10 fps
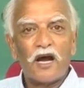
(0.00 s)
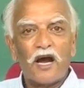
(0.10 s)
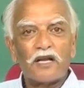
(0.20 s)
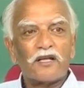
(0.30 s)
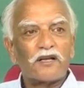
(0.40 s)

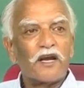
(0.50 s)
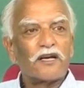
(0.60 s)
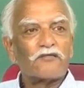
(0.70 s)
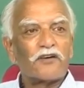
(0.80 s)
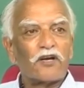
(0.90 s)
and the
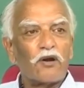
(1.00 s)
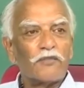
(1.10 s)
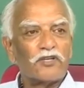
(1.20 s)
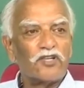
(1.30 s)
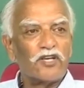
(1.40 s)
rate of
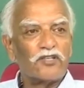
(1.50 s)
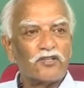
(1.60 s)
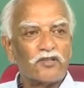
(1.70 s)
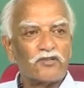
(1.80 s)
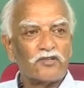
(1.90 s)
economic change
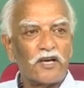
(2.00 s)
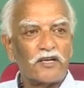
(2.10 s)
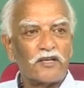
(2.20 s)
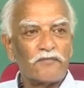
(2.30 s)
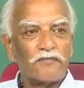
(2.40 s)
in the
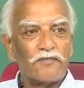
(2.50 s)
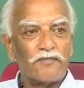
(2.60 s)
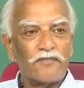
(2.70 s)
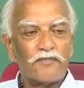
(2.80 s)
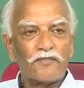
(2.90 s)
society.
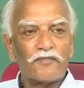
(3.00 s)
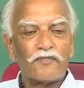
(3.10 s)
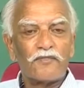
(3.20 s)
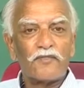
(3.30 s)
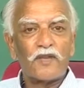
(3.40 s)

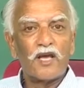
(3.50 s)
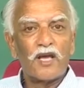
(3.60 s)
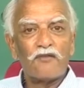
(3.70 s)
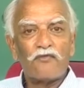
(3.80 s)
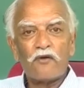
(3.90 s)

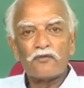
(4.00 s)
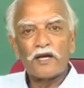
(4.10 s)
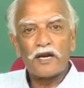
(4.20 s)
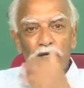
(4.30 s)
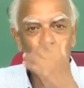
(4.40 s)
He found
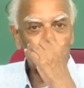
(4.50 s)
that